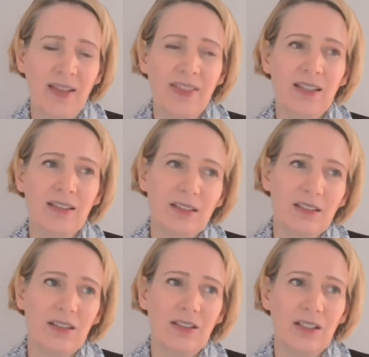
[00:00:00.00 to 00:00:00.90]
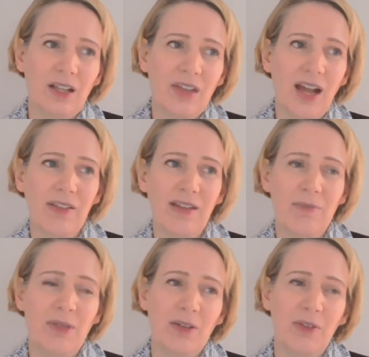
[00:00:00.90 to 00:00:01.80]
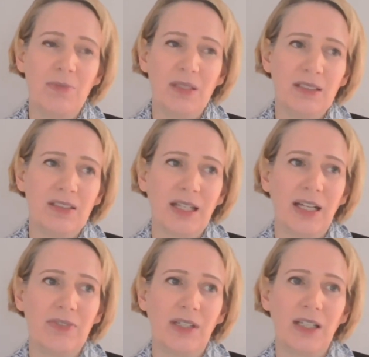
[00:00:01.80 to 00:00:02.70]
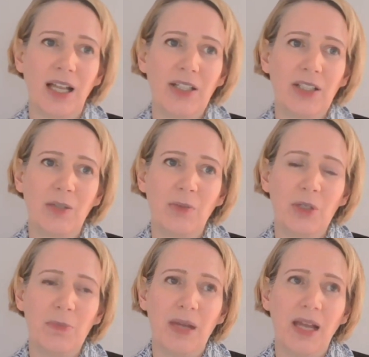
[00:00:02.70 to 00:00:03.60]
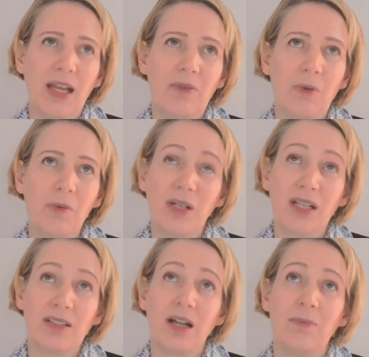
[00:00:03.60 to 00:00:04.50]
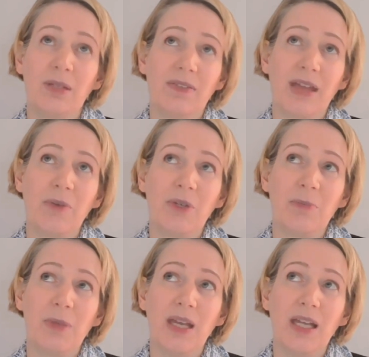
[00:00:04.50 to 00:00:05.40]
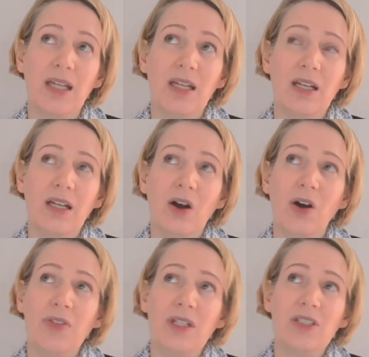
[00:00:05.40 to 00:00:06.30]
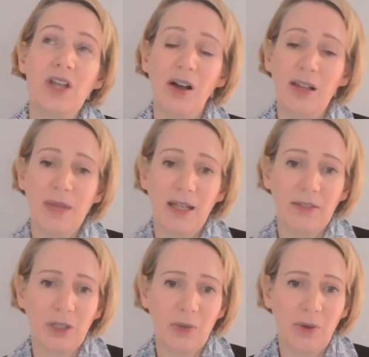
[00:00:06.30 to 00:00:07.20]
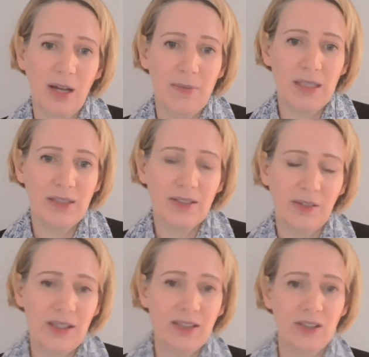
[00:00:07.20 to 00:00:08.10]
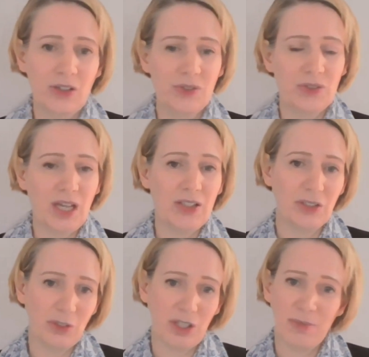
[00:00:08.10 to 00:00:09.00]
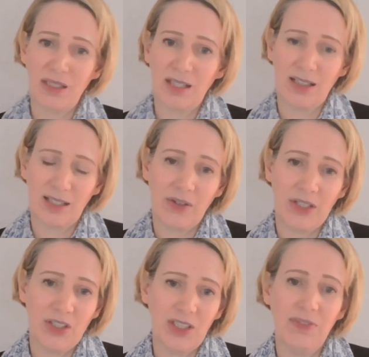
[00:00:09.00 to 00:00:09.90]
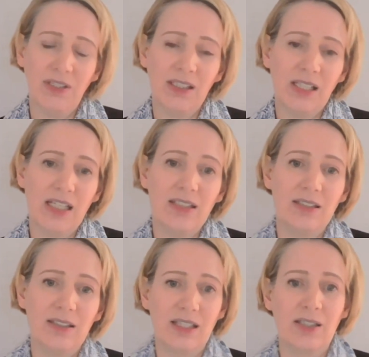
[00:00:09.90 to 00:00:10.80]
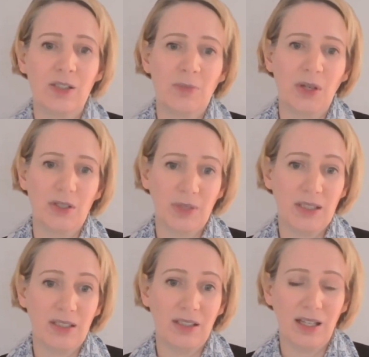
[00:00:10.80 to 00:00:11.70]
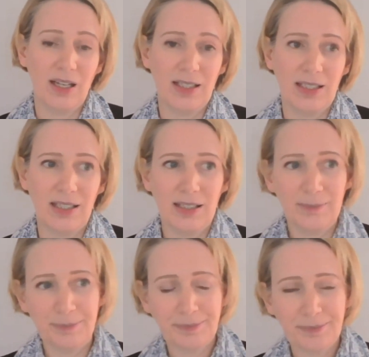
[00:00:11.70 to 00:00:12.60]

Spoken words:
I think, the other element of the business case regulation would be, one example of that would be on the timing requirement. So I think the consultation document set out achieving these things by 2030.